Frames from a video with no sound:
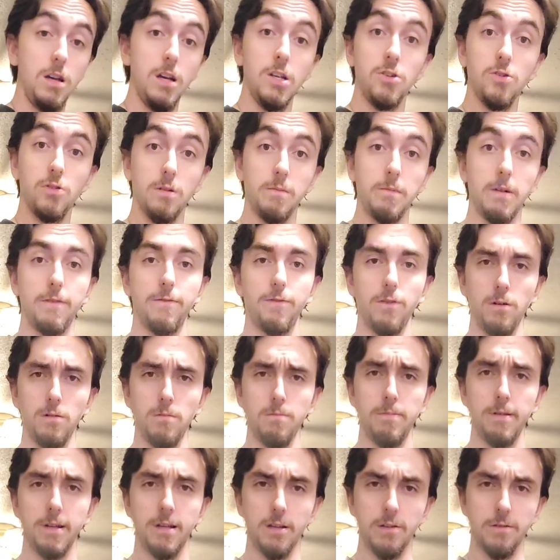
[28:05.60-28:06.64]
enjoy my
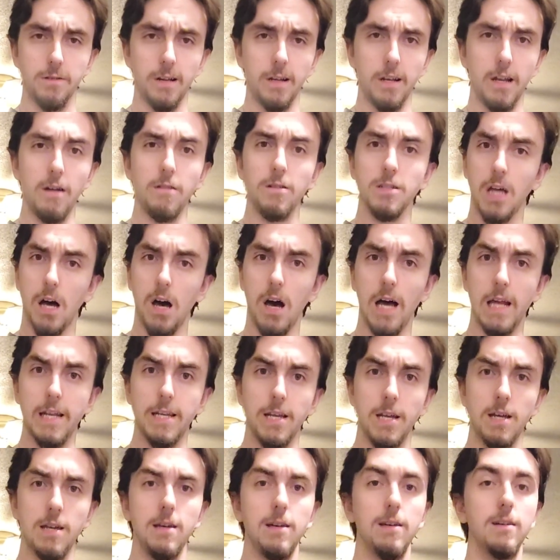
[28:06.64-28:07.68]
food because right now it's
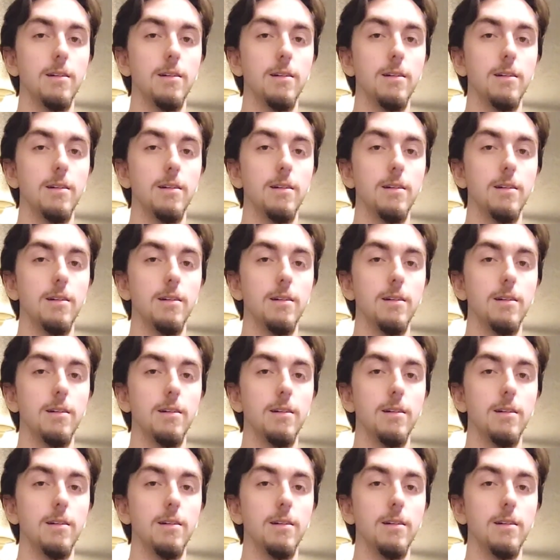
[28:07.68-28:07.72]
hot.